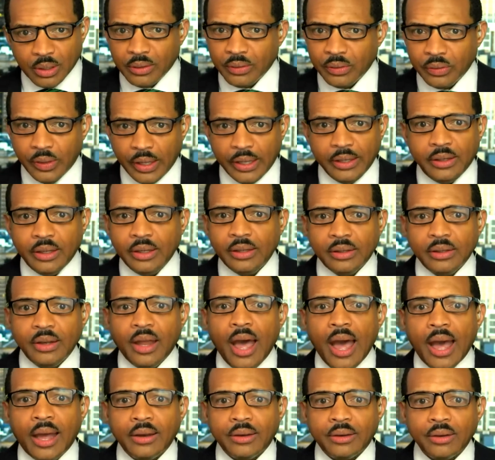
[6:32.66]
They did
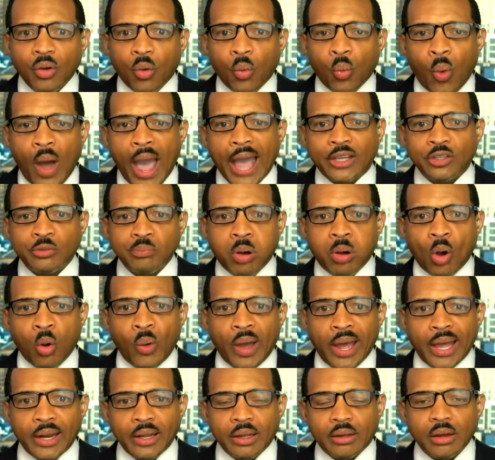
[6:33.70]
not wax
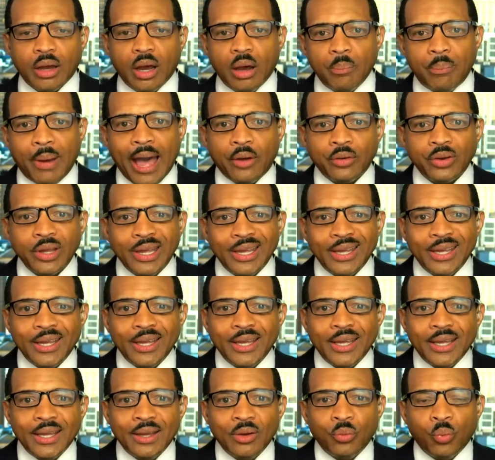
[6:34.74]
poetic about,
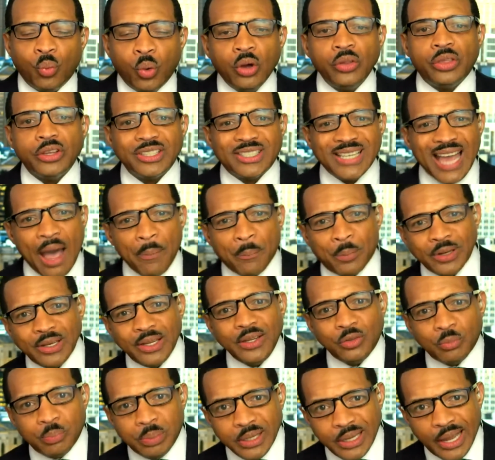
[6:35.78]
will the
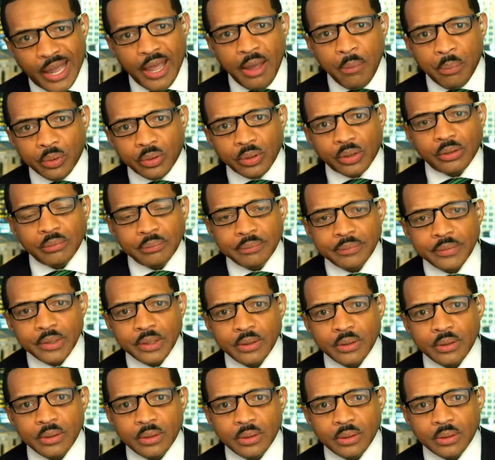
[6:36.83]
Japanese be able to
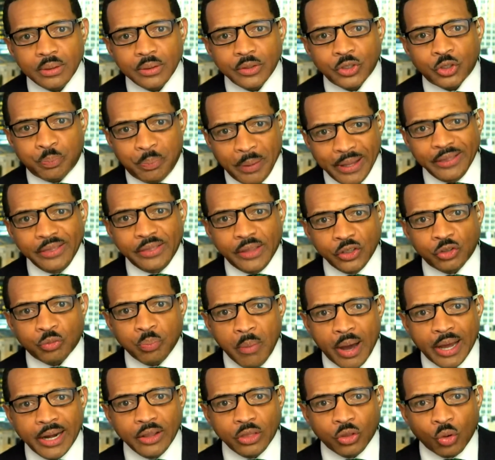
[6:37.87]
spend this
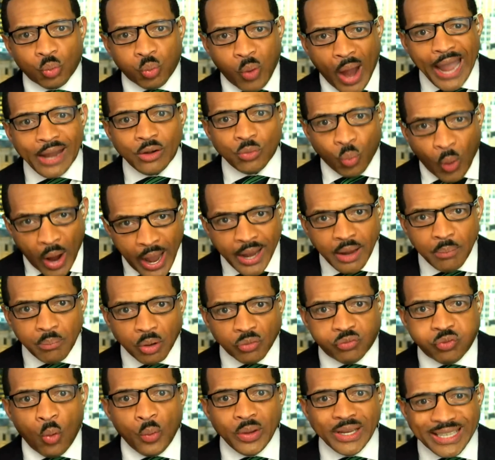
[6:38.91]
money the right way
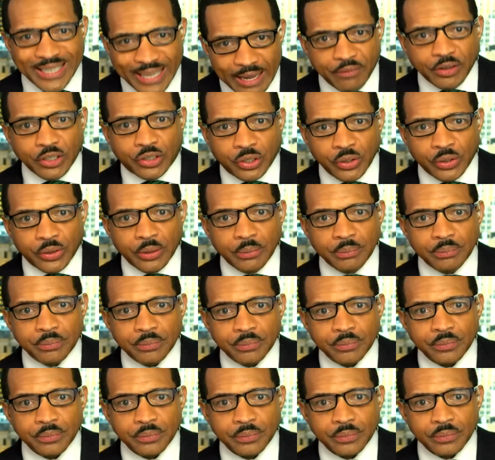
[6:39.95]
before we give it to them?
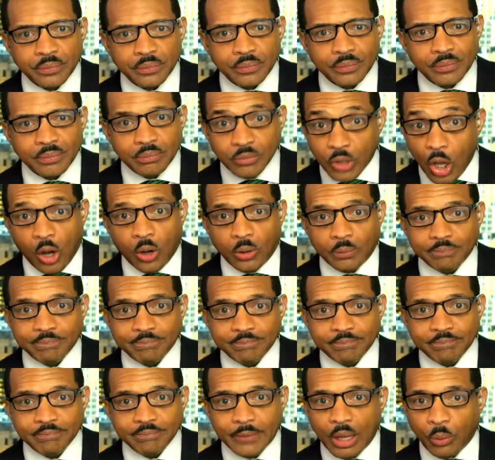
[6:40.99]
No,
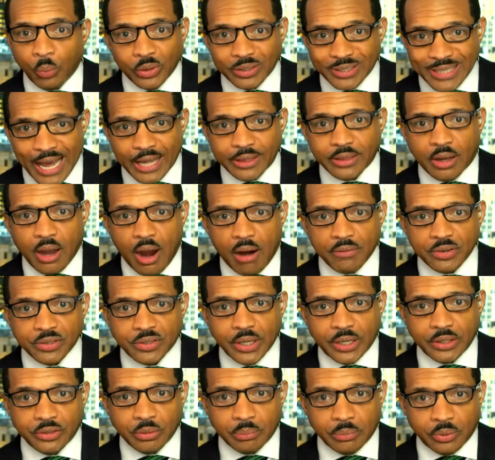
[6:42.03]
that was not the
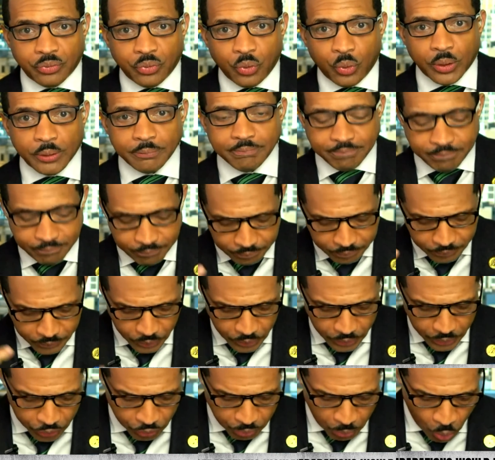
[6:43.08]
conversation before.
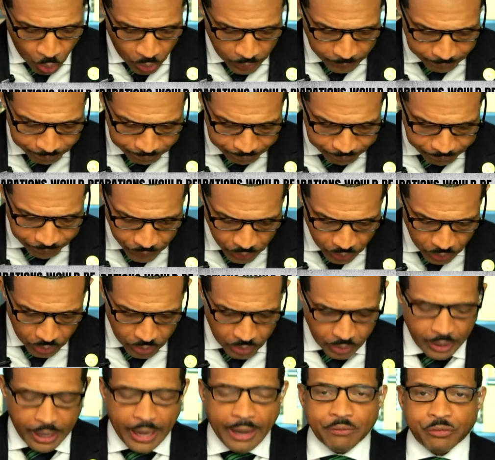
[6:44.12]
There's more.
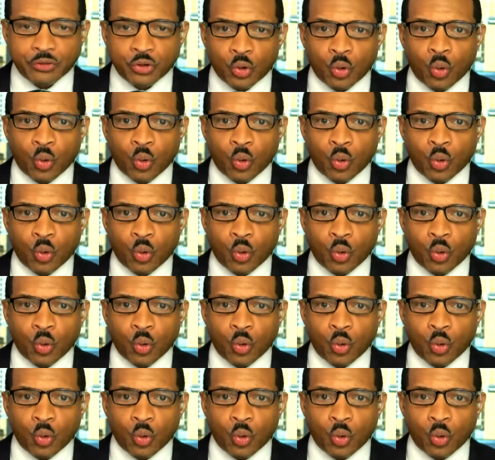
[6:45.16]
After